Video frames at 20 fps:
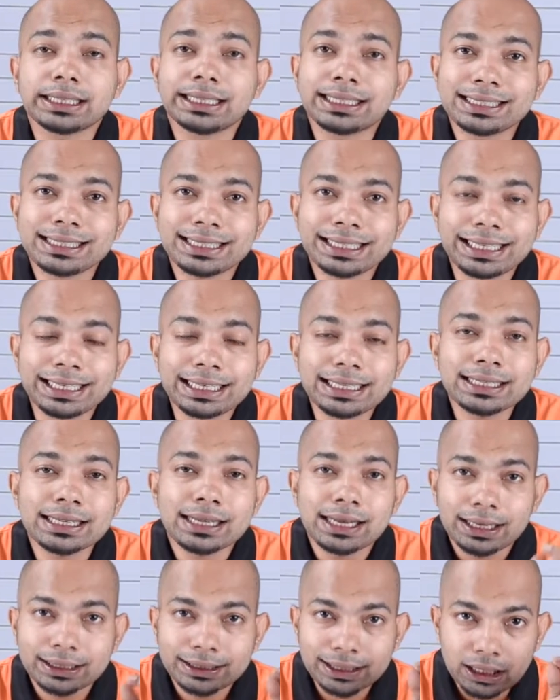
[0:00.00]
it says
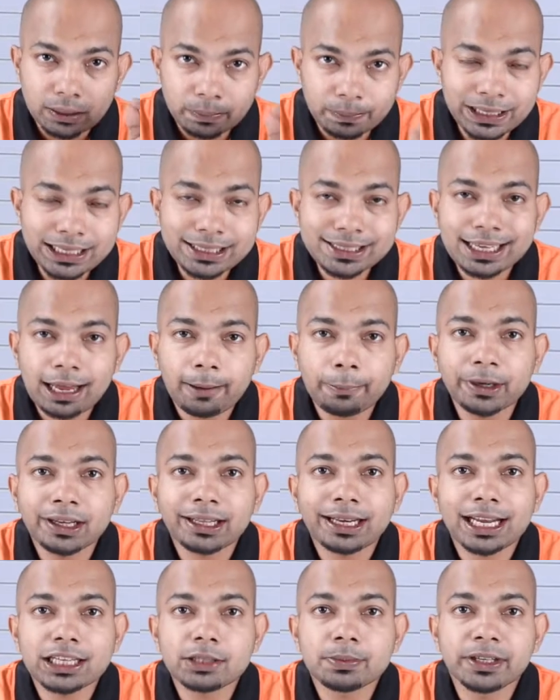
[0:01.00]
that B's
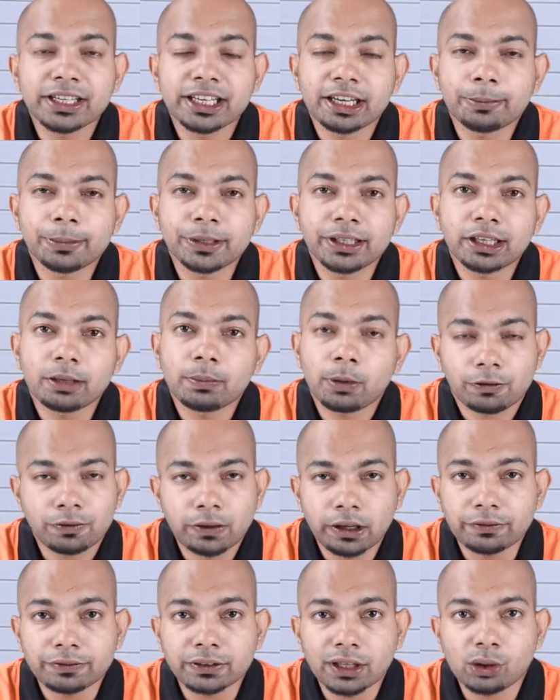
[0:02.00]
capital has been debited by
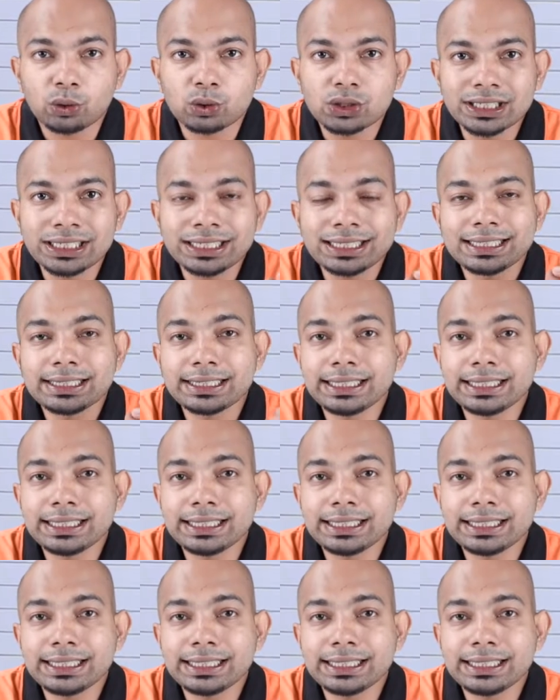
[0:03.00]
5,000,